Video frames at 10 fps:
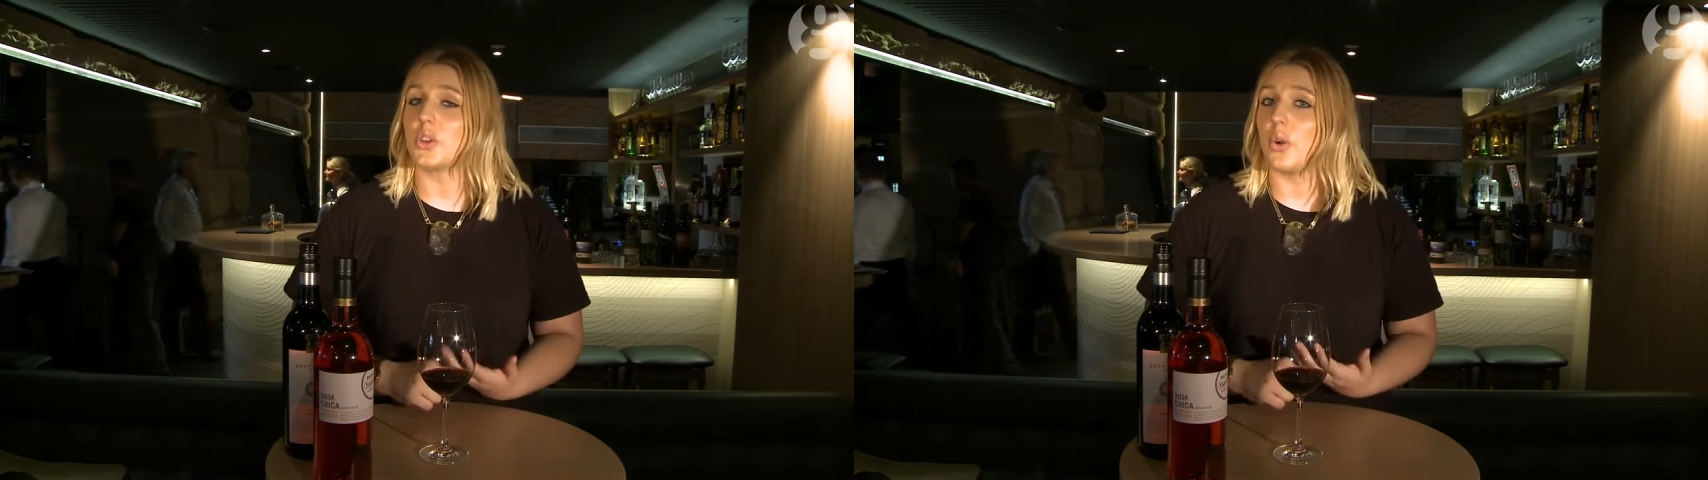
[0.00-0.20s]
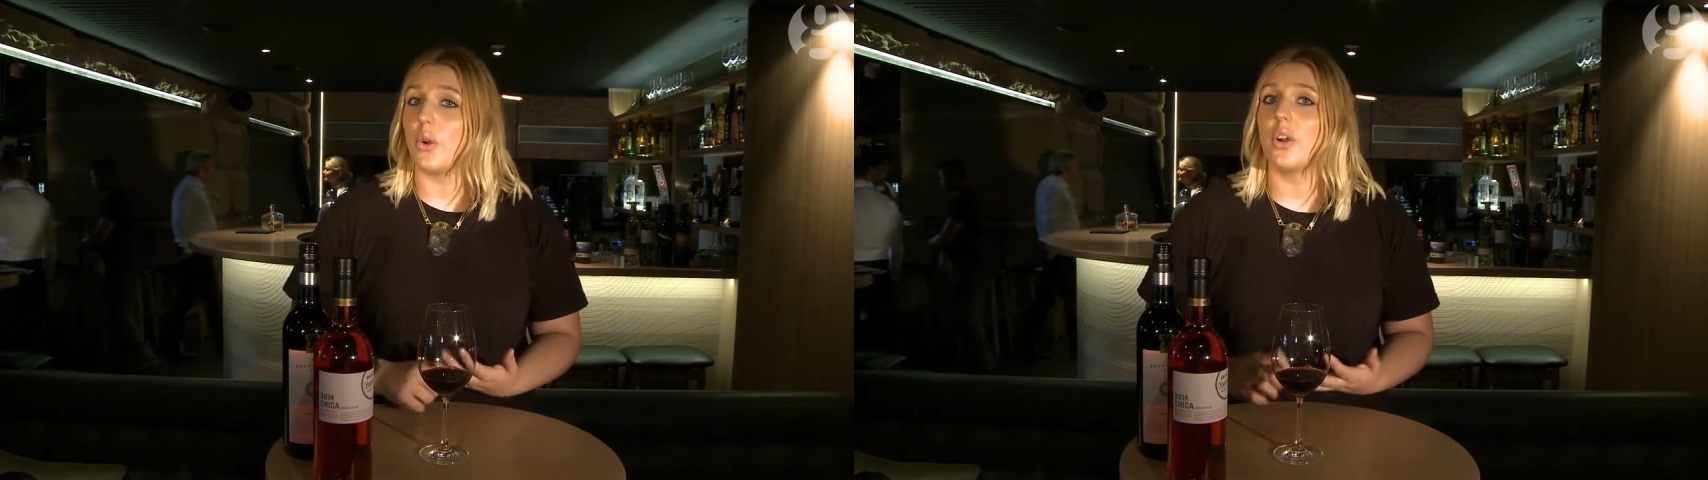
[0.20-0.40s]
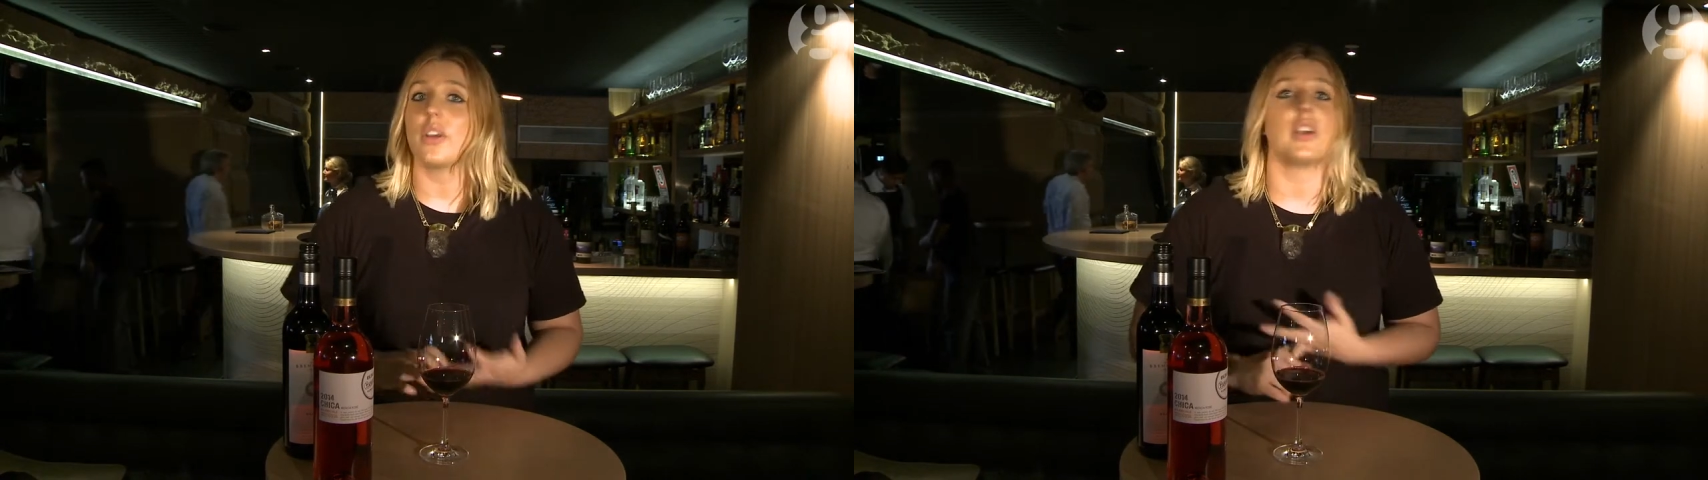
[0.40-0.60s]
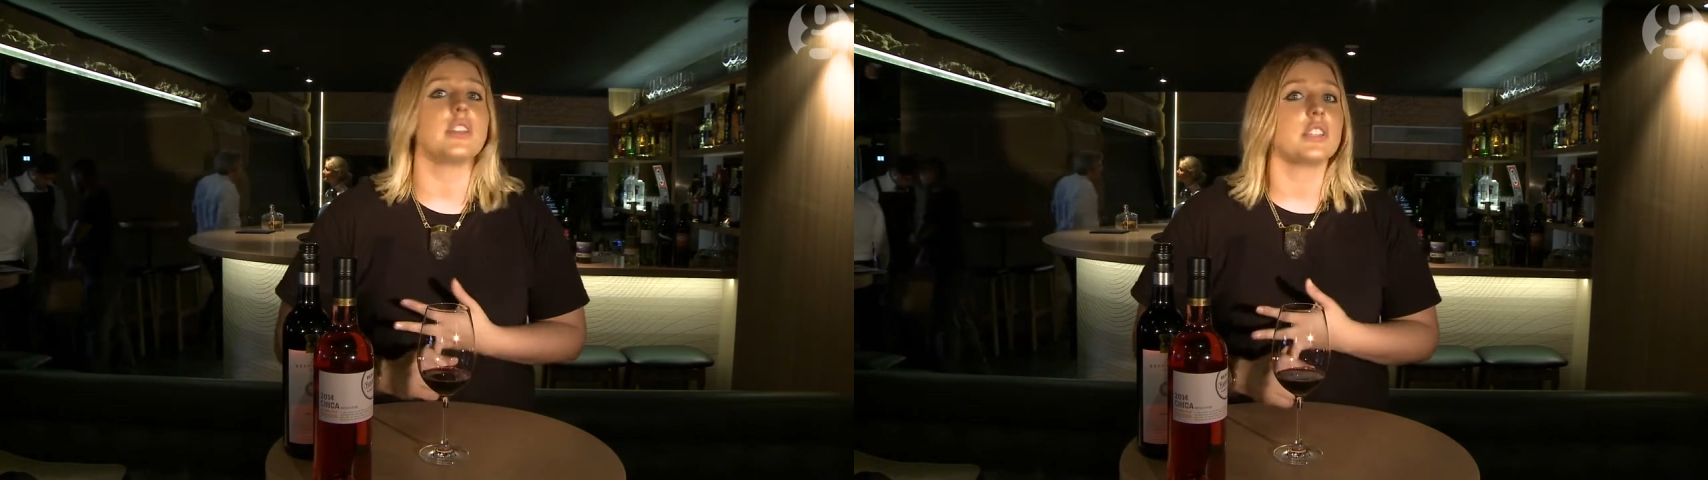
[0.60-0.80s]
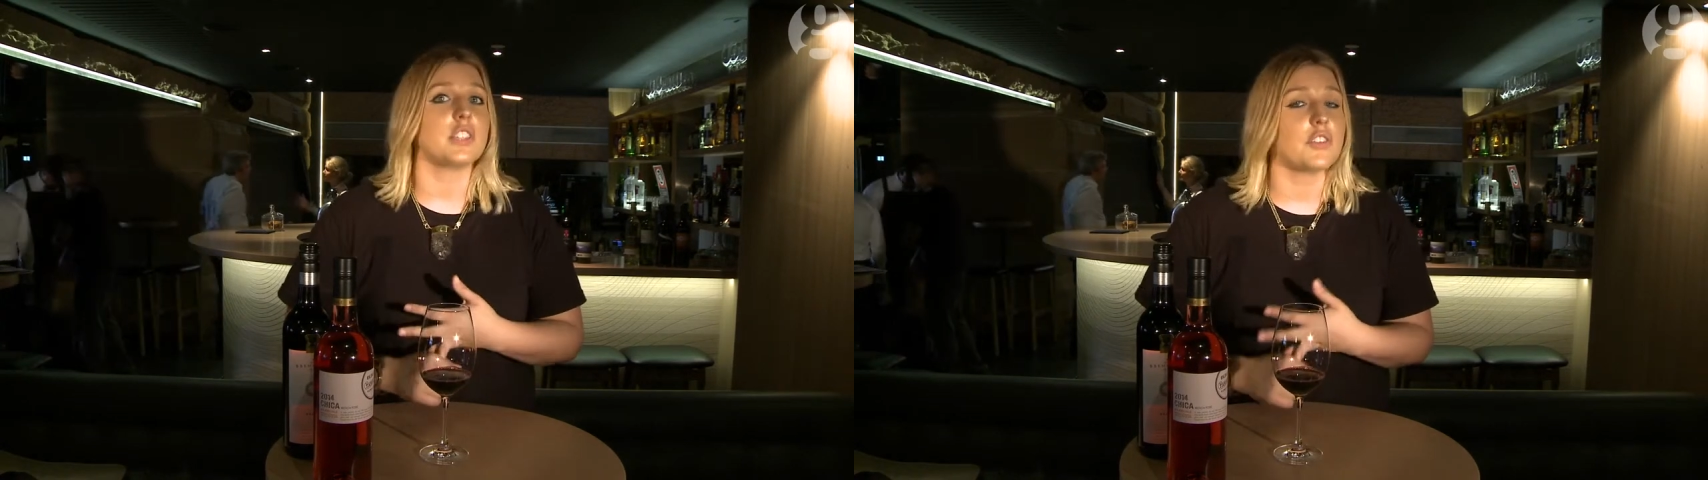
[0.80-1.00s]
cork or
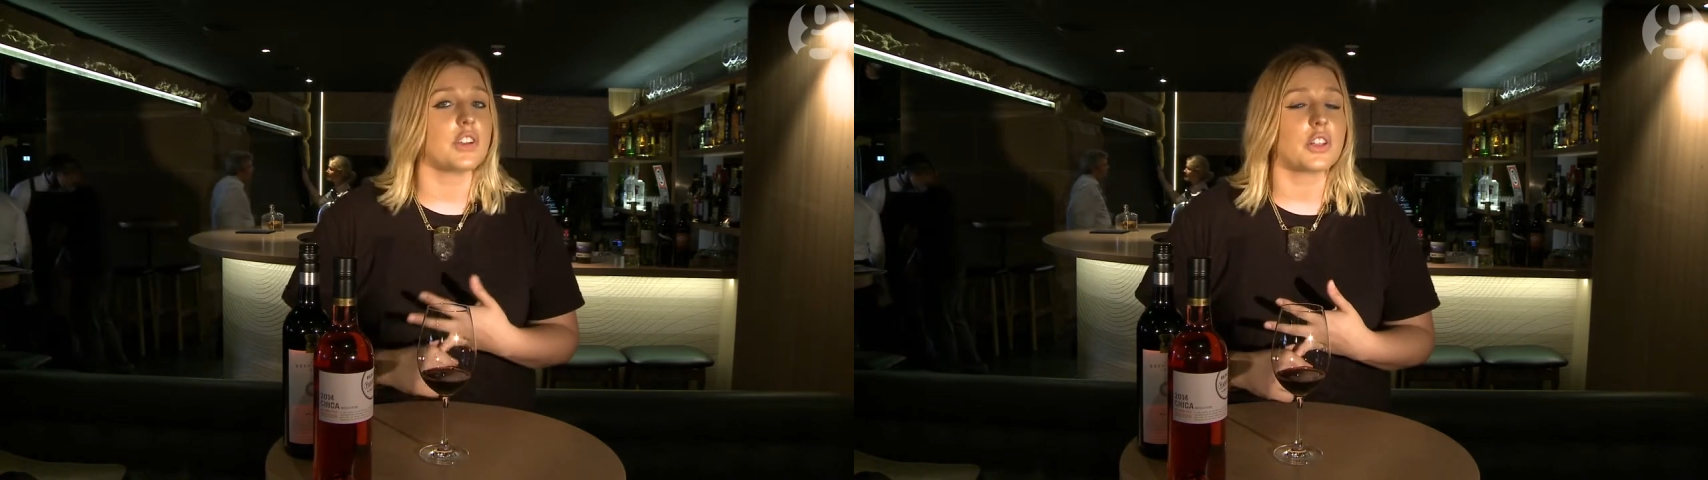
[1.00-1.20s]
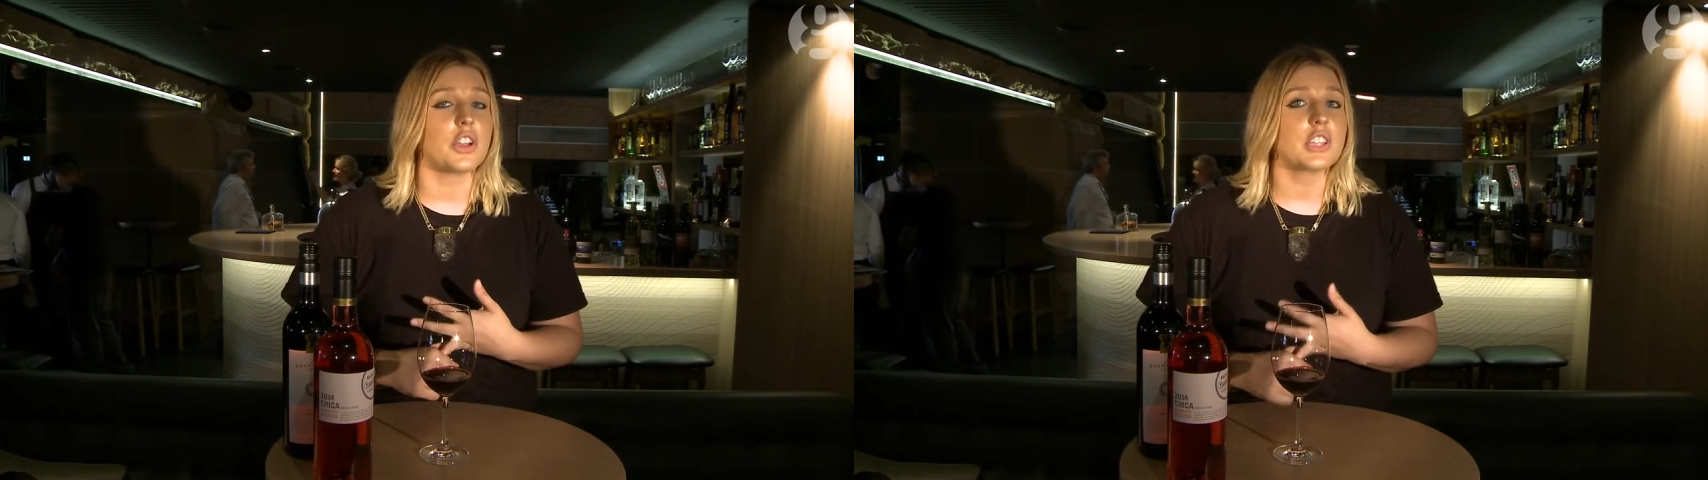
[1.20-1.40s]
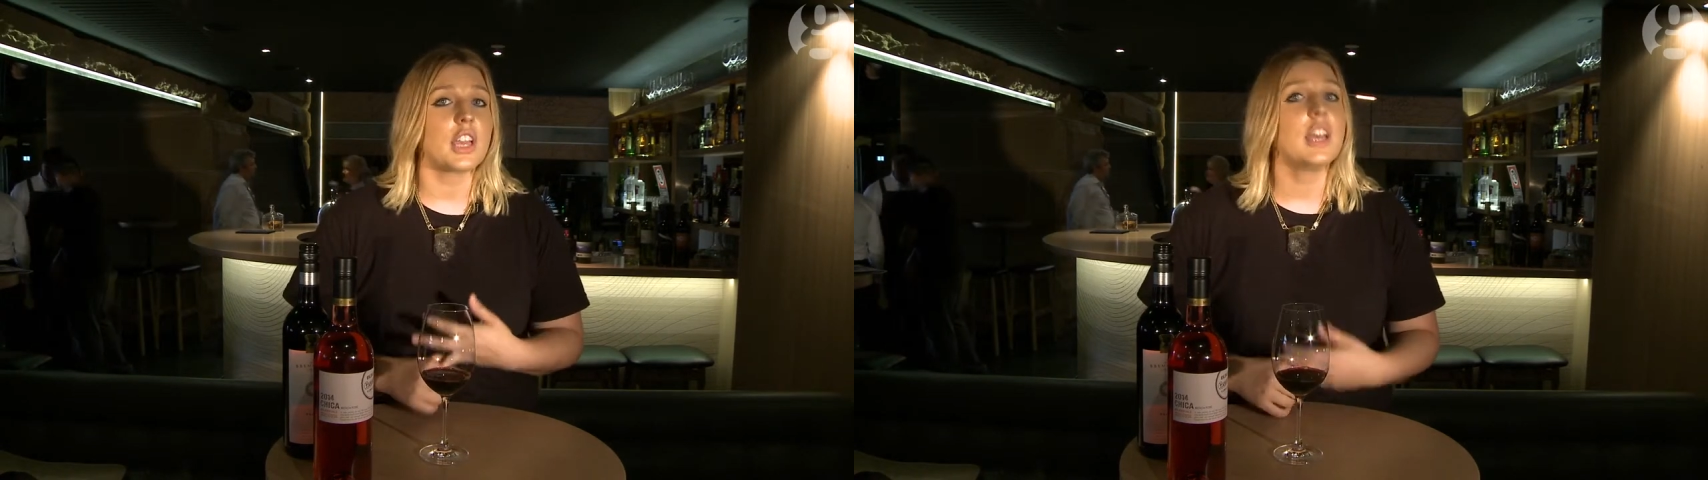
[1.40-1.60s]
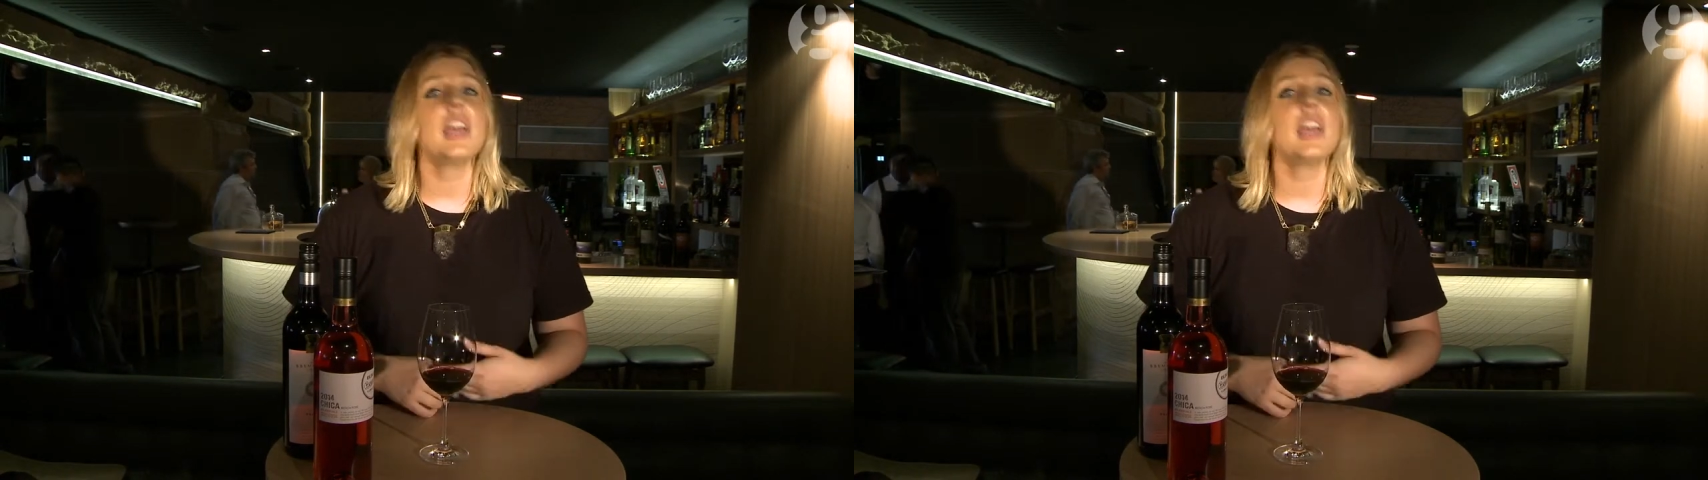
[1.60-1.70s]
under stelvin closure,